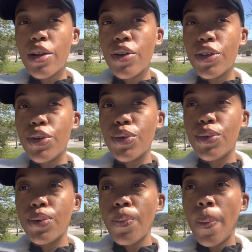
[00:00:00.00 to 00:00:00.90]
on
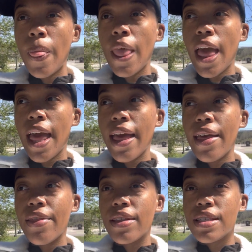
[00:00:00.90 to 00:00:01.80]
you and the